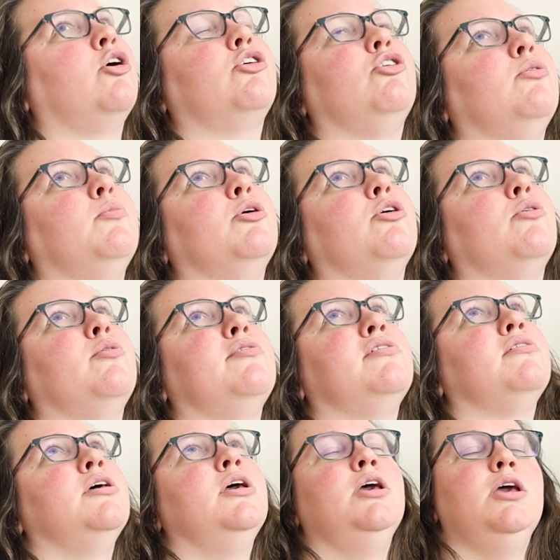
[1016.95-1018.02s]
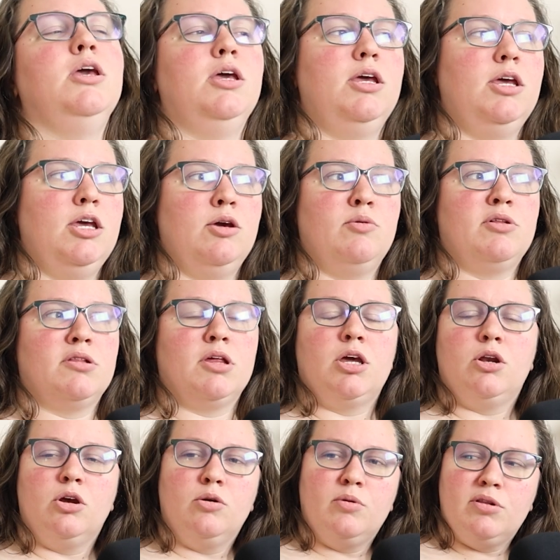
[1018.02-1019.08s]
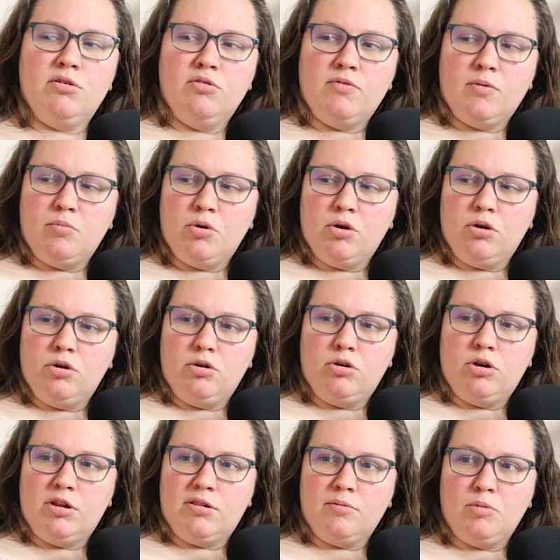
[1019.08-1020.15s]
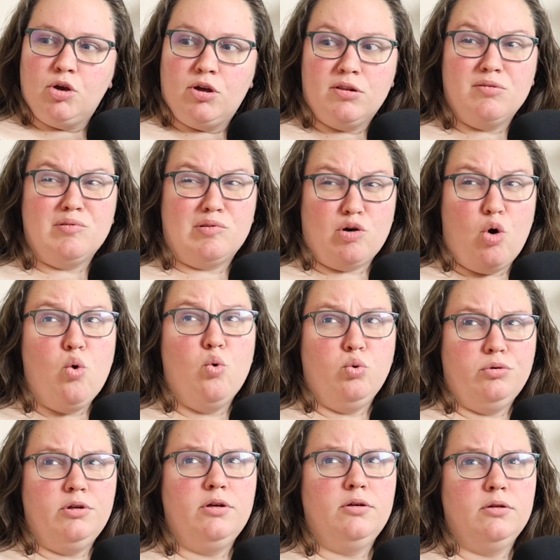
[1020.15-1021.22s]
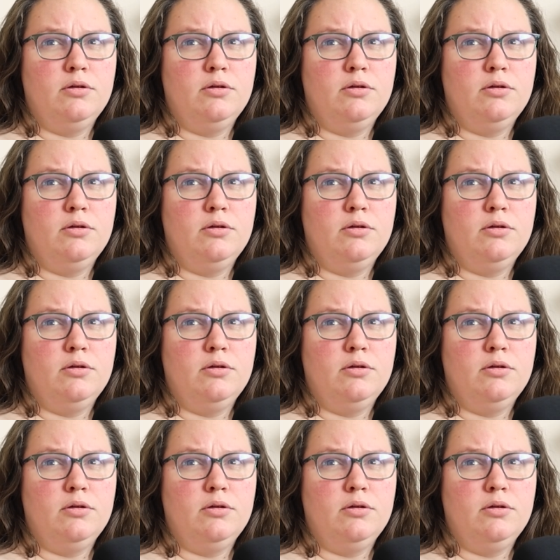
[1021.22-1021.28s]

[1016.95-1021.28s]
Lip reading: October, though. It was later. It was November, December, because it was cold.